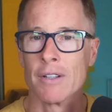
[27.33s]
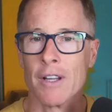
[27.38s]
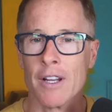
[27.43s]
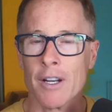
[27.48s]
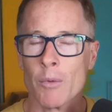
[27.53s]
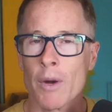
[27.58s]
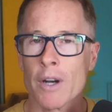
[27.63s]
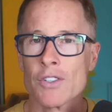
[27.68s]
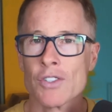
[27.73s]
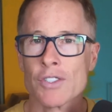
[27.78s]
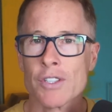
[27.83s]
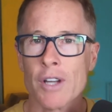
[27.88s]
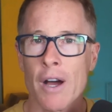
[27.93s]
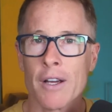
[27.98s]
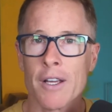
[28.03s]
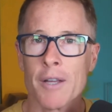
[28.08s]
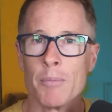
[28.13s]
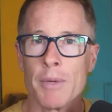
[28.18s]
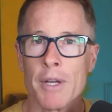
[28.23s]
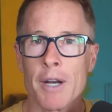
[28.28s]
And I want to just
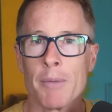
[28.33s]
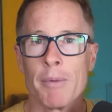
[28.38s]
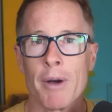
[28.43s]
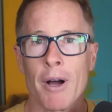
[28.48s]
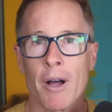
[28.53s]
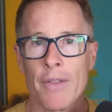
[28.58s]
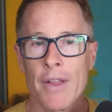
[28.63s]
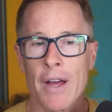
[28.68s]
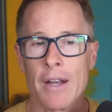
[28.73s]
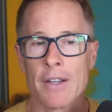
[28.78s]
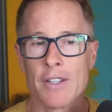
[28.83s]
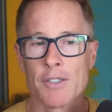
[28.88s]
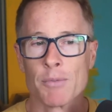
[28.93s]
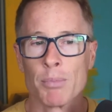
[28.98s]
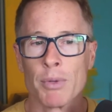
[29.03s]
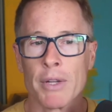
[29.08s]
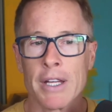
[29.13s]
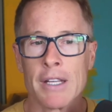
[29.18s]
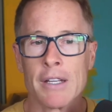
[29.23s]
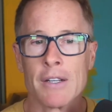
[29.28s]
talk a bit about that and
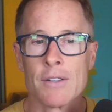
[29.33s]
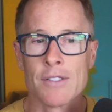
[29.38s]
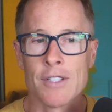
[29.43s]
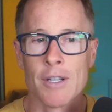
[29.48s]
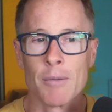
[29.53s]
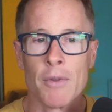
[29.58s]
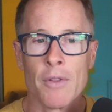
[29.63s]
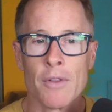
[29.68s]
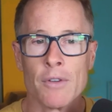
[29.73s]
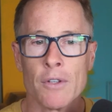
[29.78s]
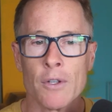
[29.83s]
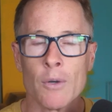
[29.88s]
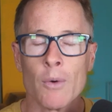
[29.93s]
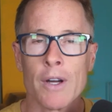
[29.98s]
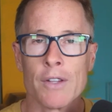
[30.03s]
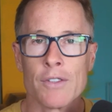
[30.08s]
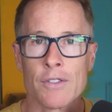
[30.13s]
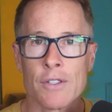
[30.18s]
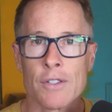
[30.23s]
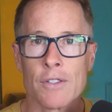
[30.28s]
explain some of the
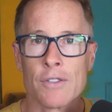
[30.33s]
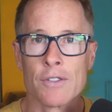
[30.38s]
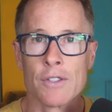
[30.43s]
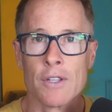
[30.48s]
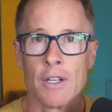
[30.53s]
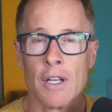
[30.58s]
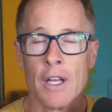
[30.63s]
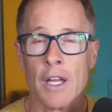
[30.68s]
nuances.